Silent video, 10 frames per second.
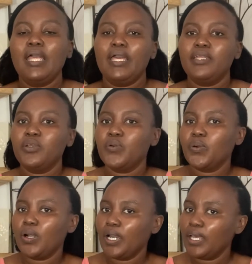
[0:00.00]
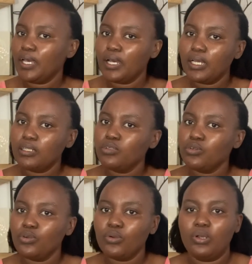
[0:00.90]
and inquire, you
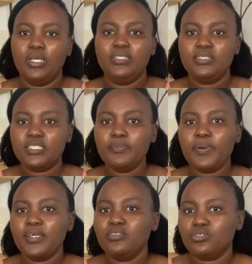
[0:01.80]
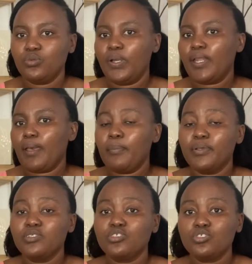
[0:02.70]
know, deeper into what
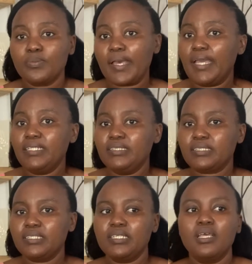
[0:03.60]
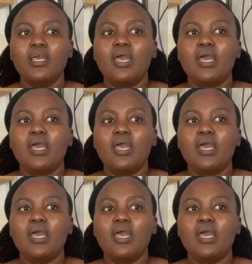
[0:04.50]
happened to my ID,